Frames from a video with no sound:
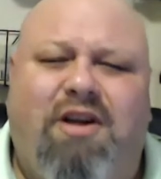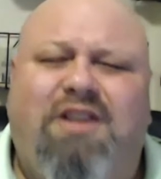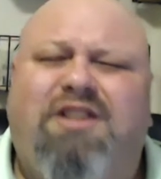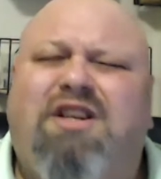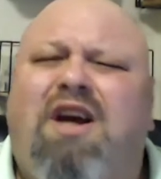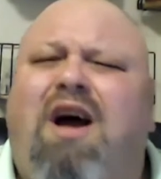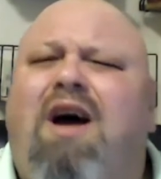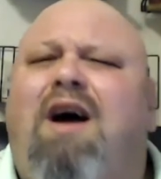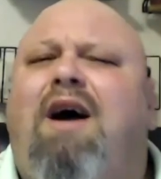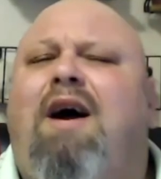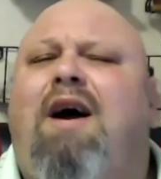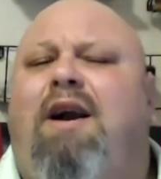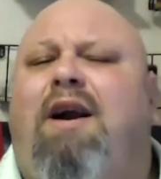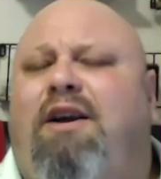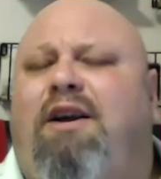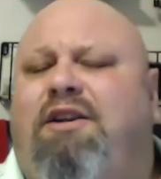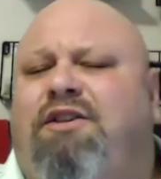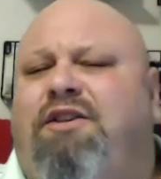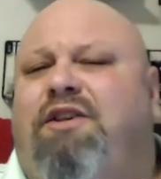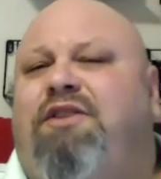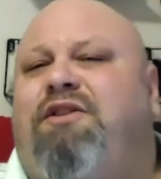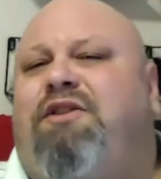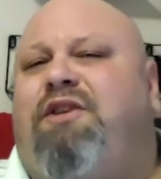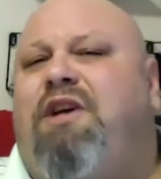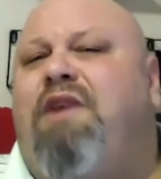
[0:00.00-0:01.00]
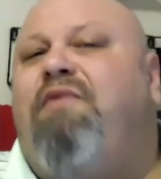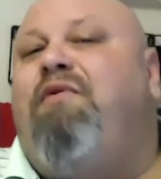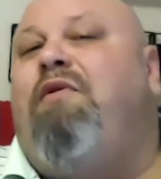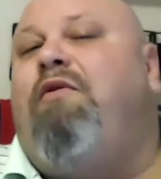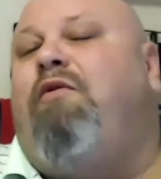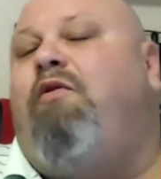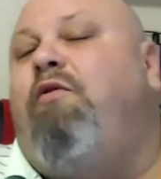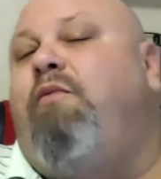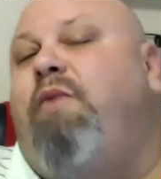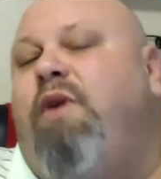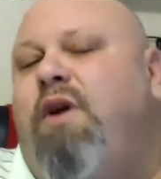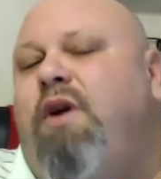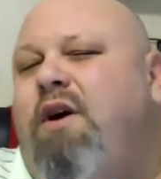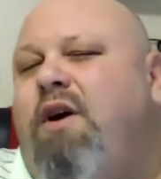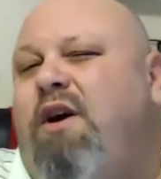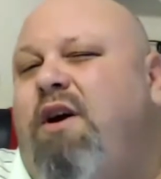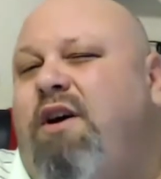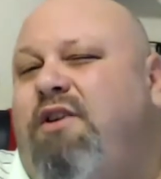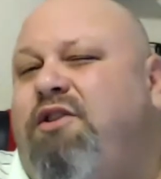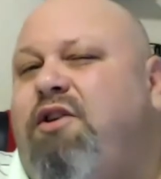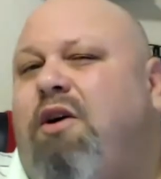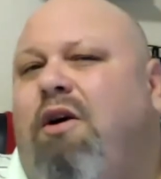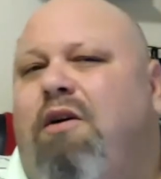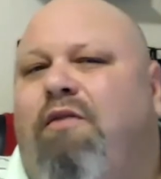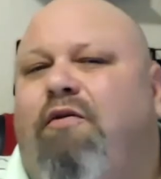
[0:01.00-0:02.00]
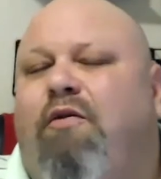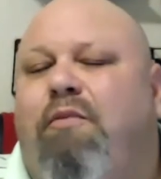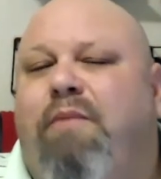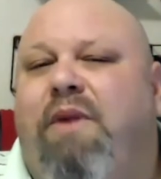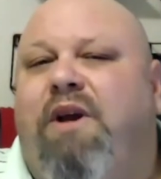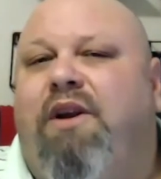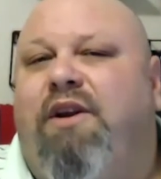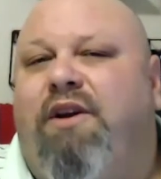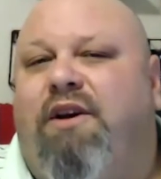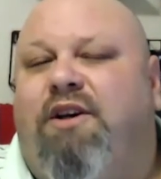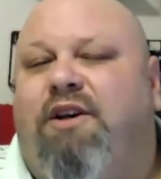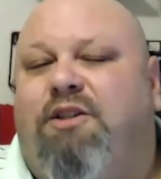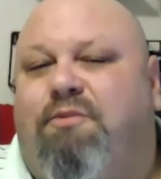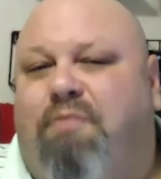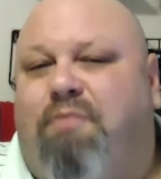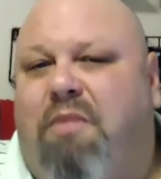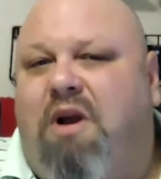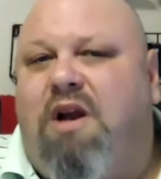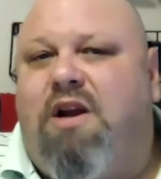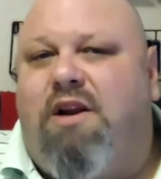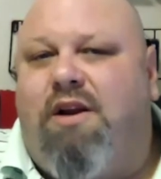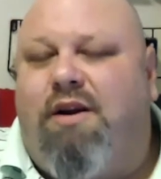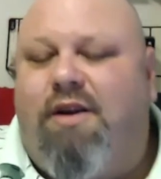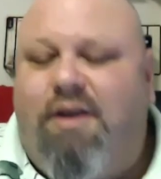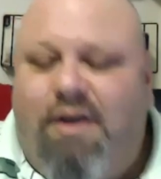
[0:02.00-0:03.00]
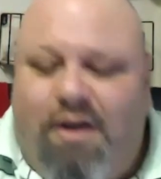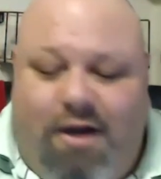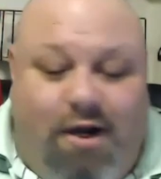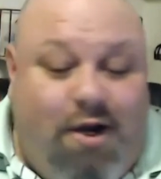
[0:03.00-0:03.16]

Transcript: It's odd. It's different from, it's hard for me to explain it,